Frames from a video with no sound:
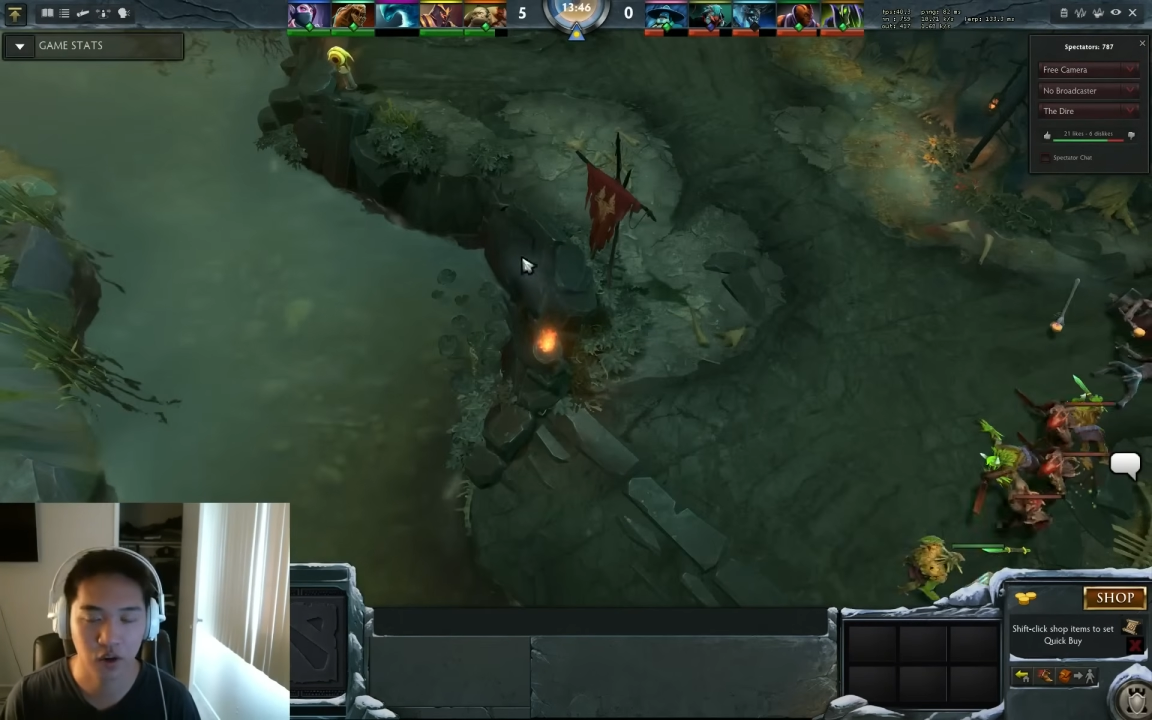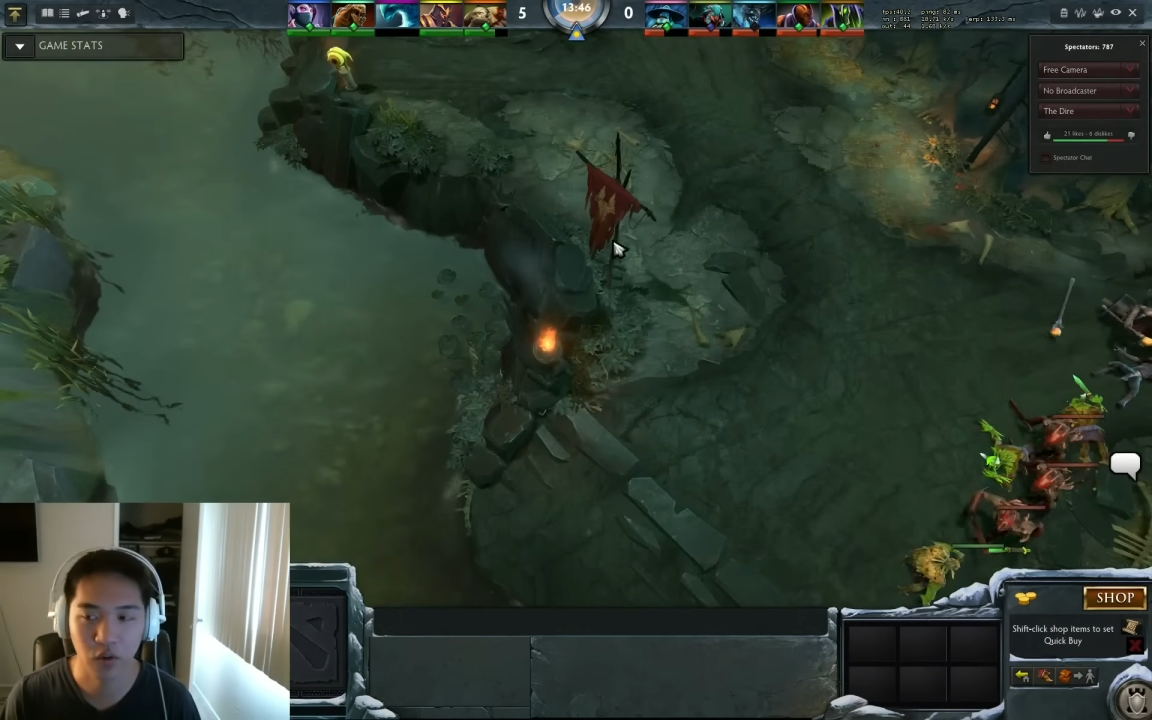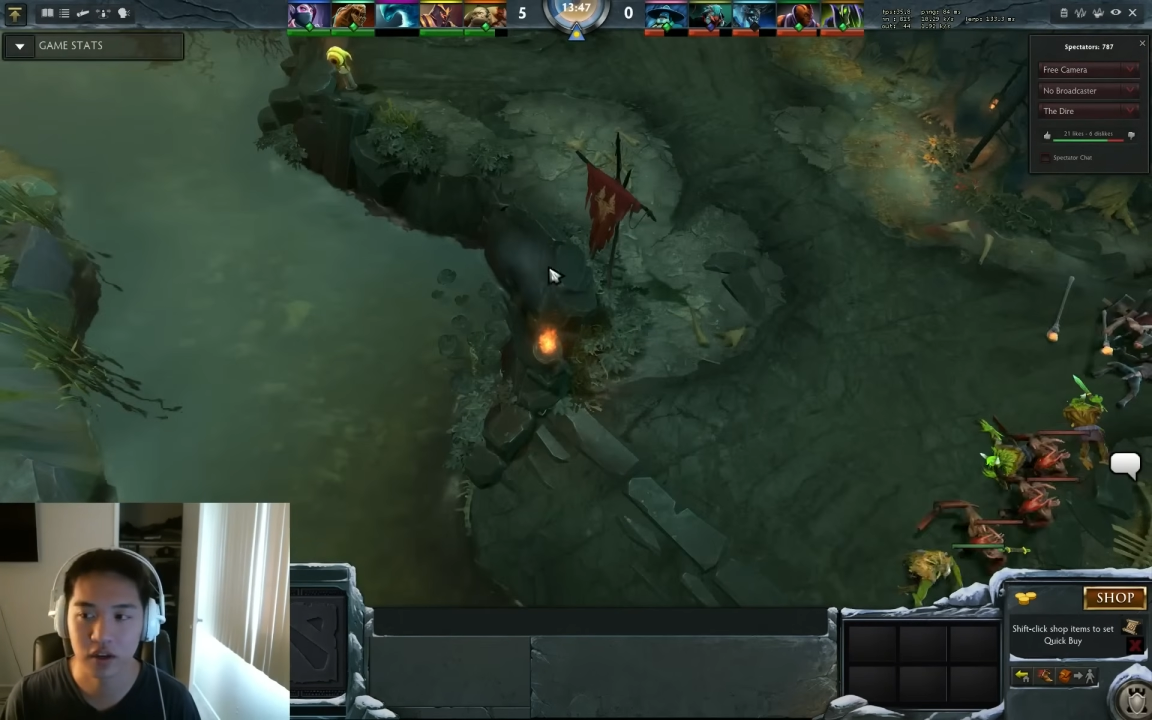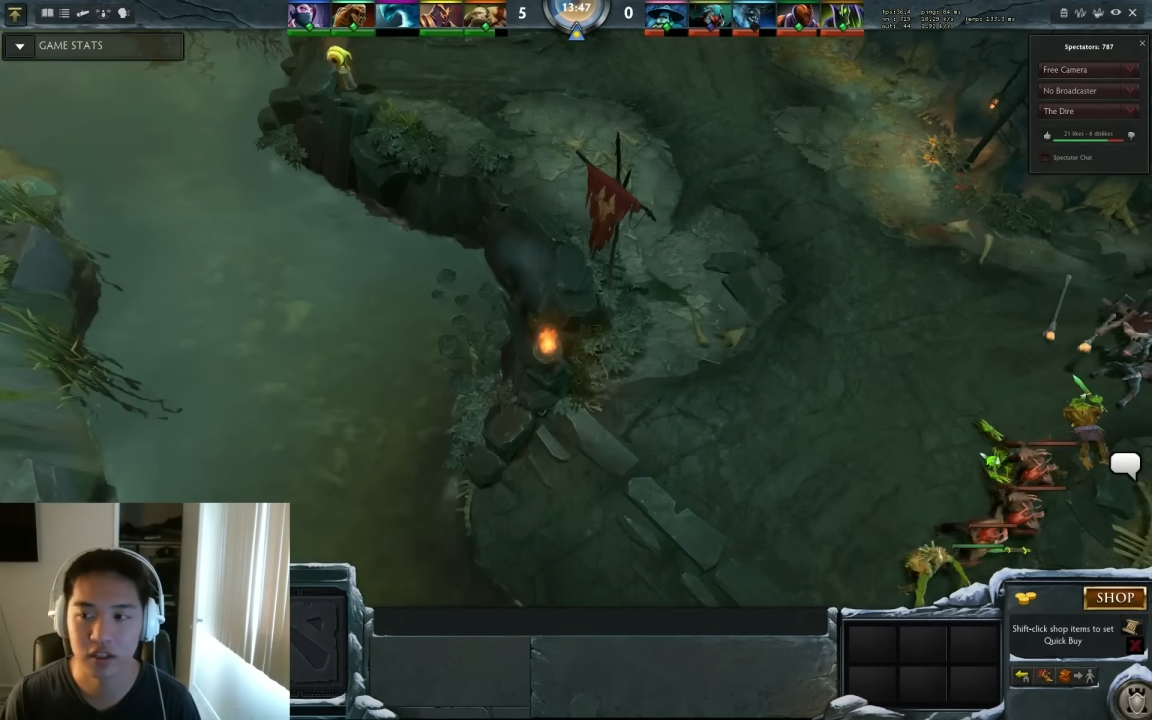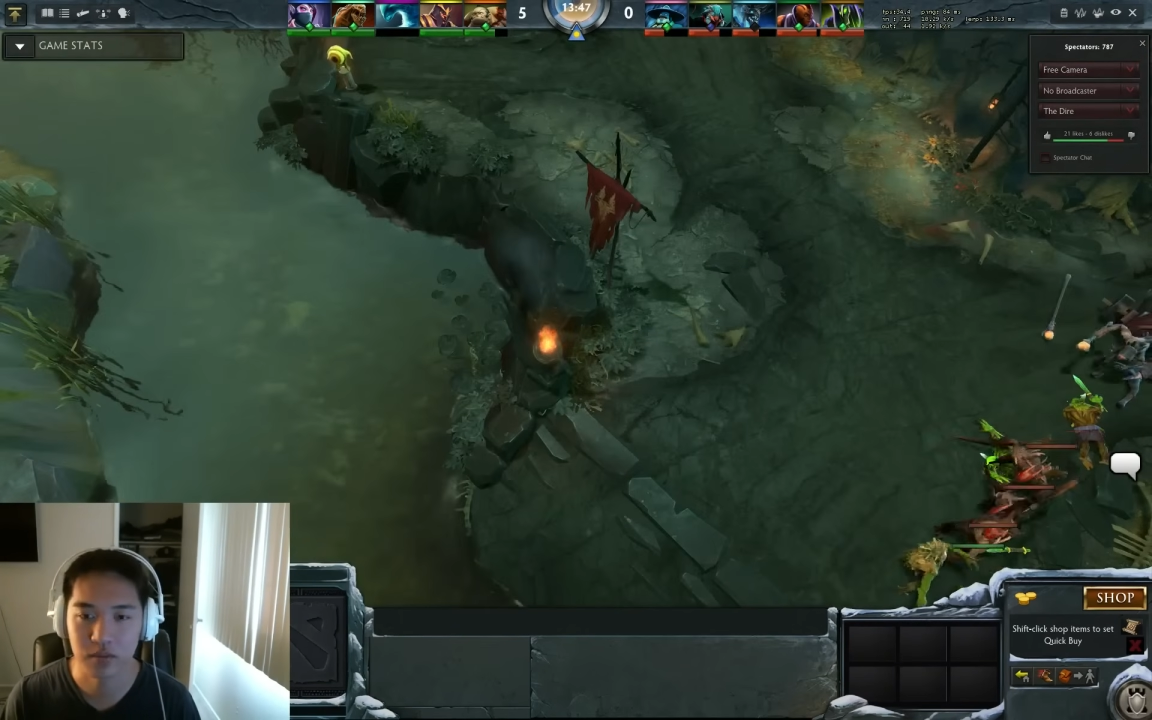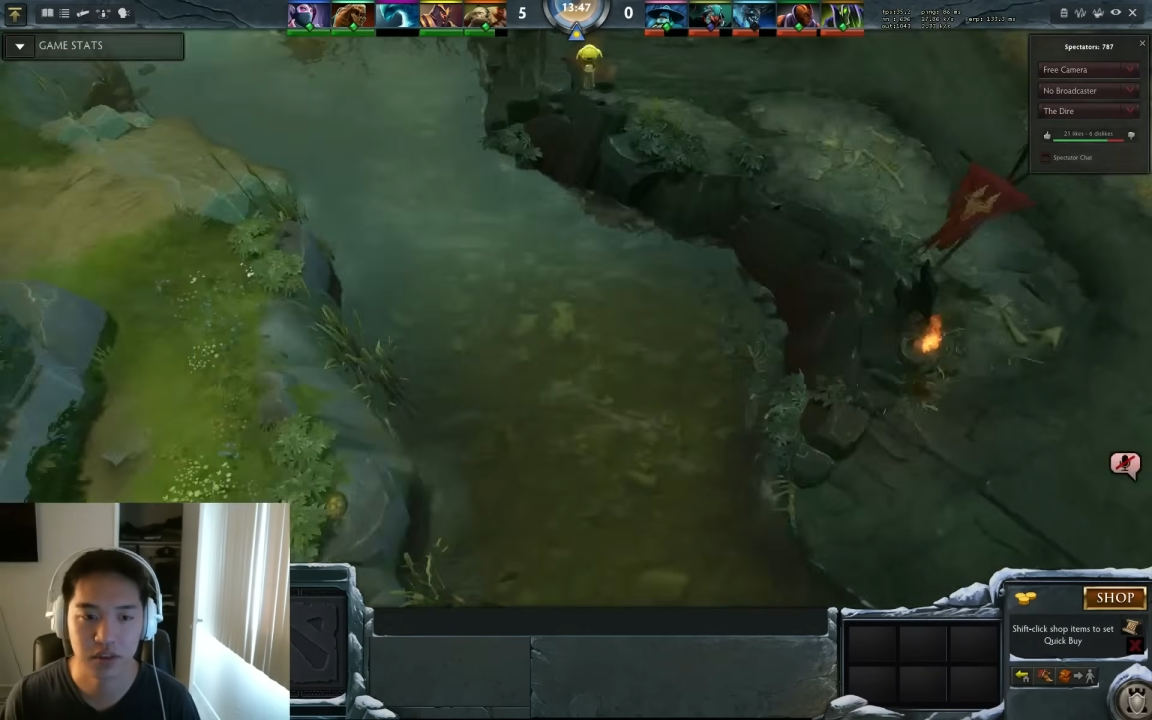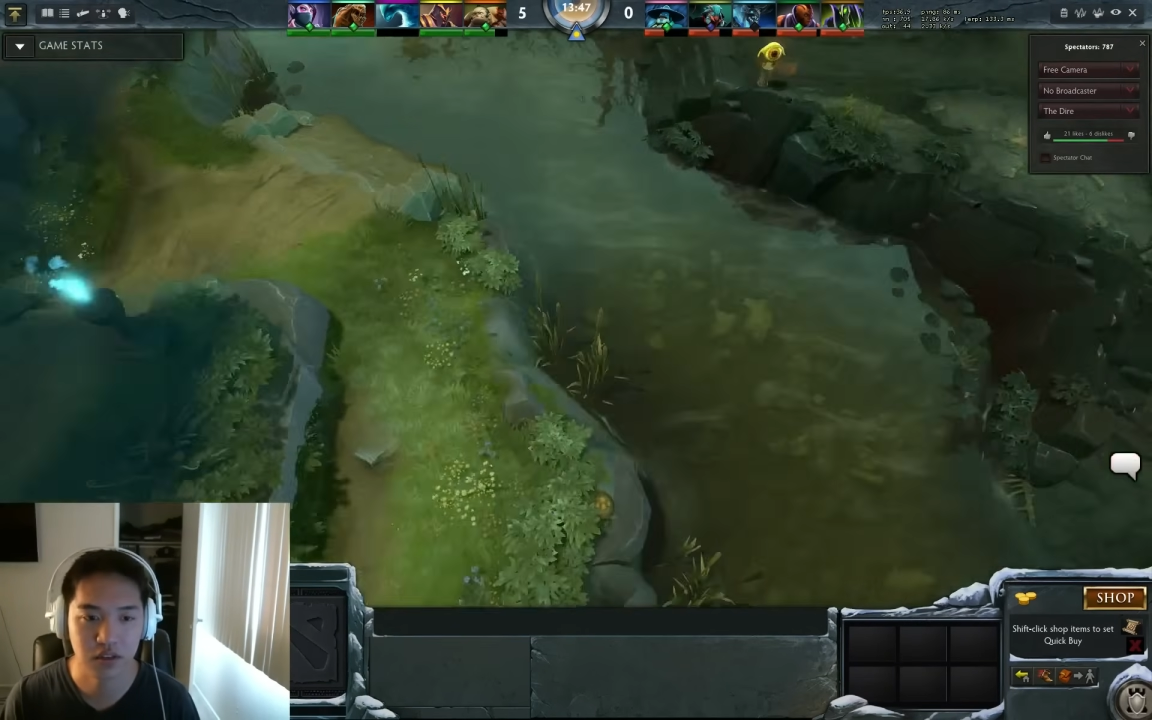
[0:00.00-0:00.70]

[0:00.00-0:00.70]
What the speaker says: you want it to be.